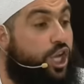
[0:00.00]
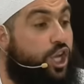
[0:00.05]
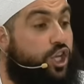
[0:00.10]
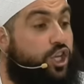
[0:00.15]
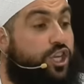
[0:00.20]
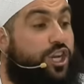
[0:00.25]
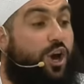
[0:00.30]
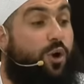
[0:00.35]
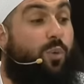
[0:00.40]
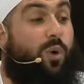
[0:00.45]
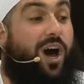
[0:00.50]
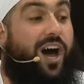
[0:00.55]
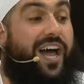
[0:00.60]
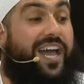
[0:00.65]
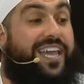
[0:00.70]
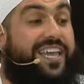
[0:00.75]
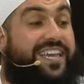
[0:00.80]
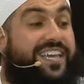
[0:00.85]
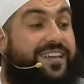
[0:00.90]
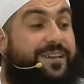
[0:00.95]
You know
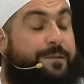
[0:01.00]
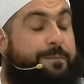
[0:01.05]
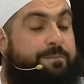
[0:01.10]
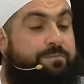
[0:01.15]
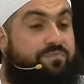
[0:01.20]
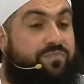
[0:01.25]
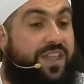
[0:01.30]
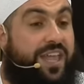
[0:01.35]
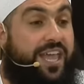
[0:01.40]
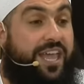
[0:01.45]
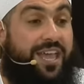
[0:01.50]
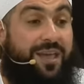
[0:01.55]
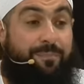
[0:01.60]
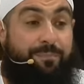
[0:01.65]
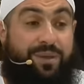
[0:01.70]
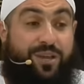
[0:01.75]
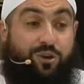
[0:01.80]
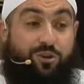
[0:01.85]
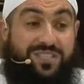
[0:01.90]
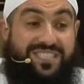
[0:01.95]
why?
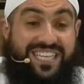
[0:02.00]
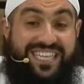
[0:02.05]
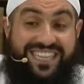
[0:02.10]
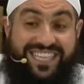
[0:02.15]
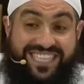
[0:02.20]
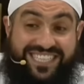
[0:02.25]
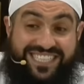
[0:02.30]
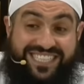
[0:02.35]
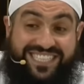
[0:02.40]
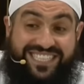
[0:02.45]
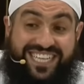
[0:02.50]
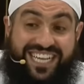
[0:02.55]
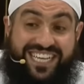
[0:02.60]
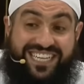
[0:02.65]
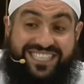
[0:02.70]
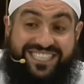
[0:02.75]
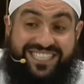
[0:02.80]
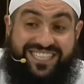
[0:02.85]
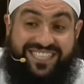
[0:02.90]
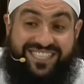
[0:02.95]
Because in the sick
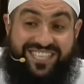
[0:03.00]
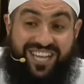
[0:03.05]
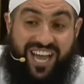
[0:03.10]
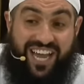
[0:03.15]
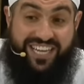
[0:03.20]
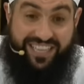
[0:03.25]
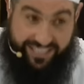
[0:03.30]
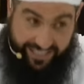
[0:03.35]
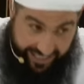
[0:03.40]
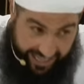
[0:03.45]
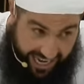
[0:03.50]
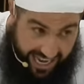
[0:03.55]
society,